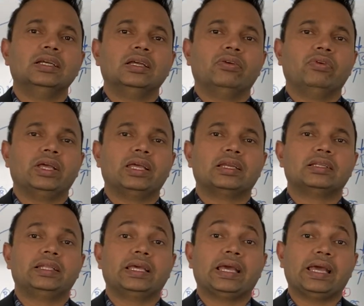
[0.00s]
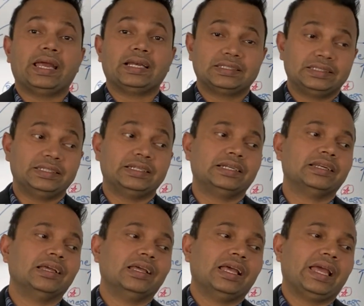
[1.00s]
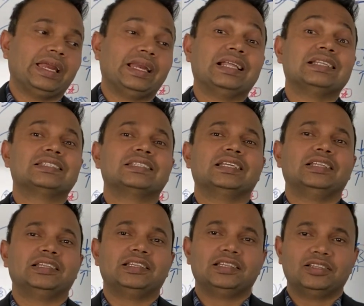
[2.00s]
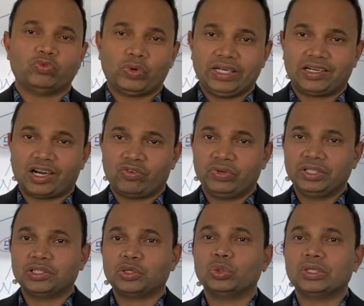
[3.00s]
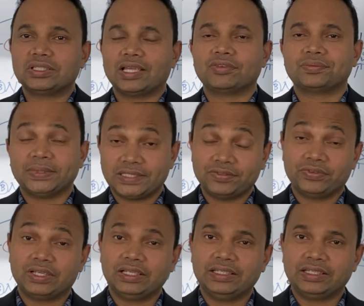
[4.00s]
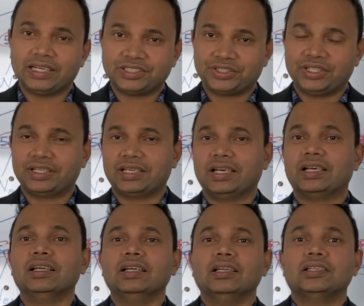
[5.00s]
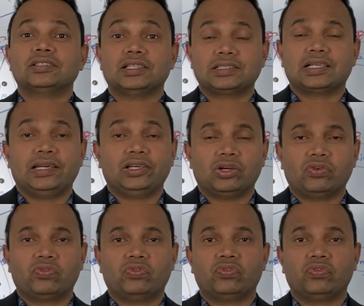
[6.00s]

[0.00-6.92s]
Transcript: where they had seen it, and hence in while drafting the rules they have specifically restricted such kind of